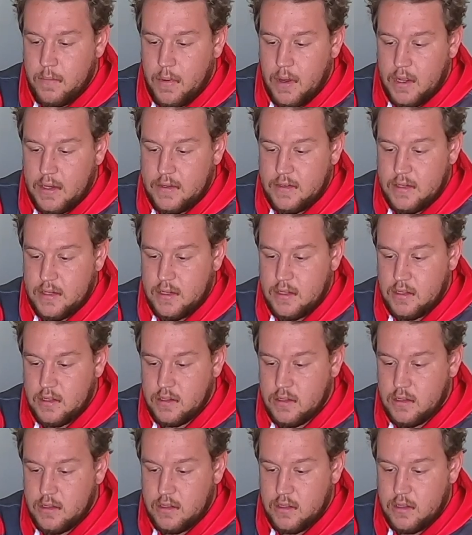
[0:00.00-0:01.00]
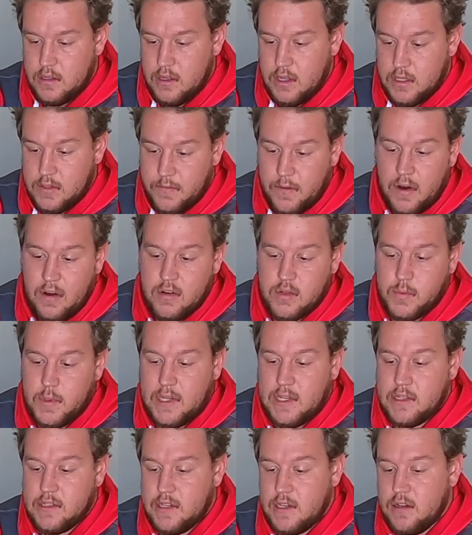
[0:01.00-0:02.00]
But as far as
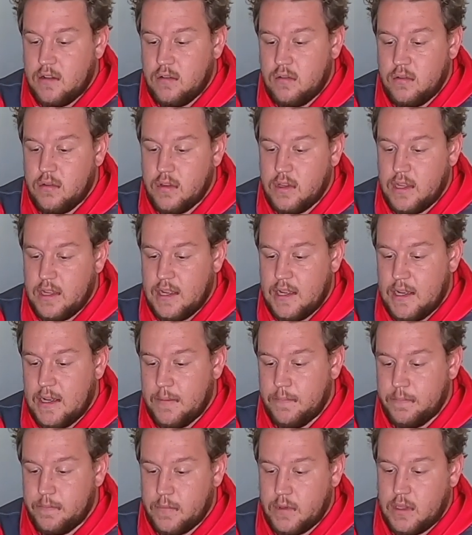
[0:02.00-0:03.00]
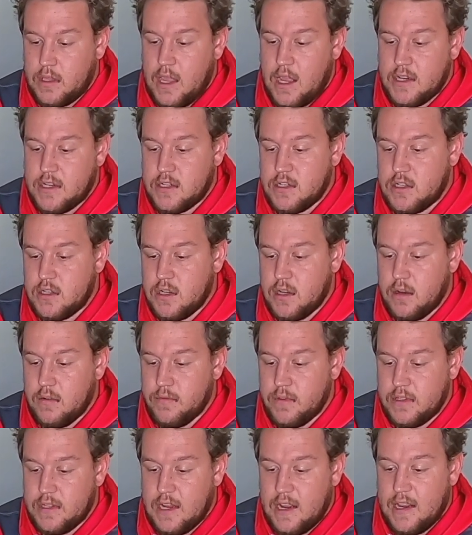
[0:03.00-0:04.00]
we can tell, um, Catch
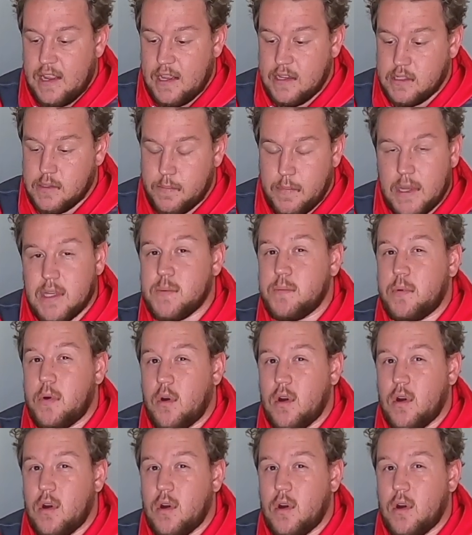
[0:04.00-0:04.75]
of the Day has the best